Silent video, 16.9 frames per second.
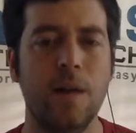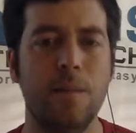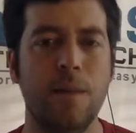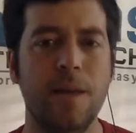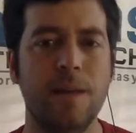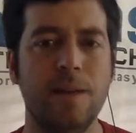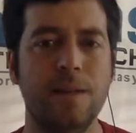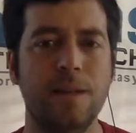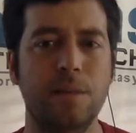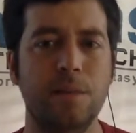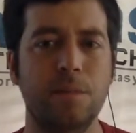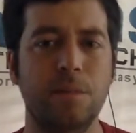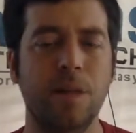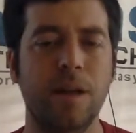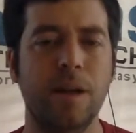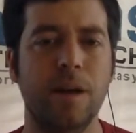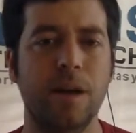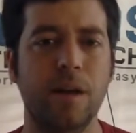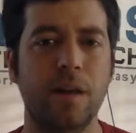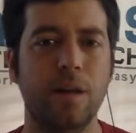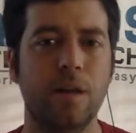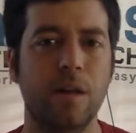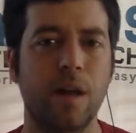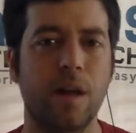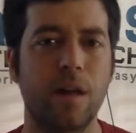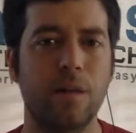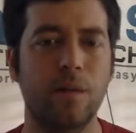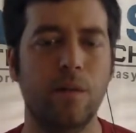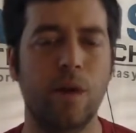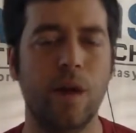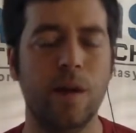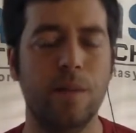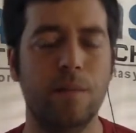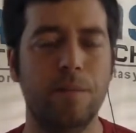pacey player on the
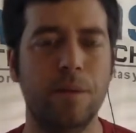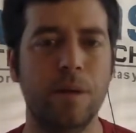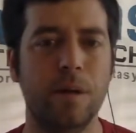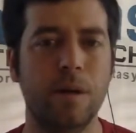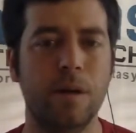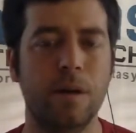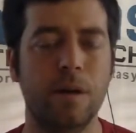right, on